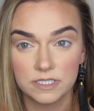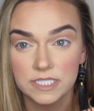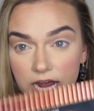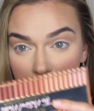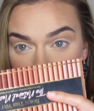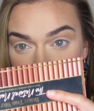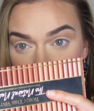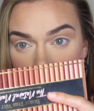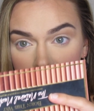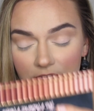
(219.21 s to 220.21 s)
tapping
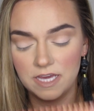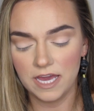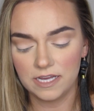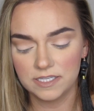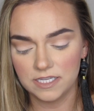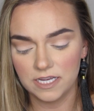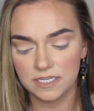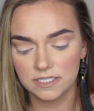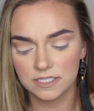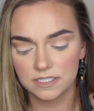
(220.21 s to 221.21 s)
off the
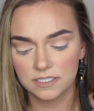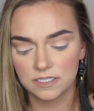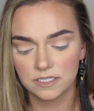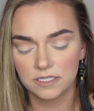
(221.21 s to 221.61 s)
excess,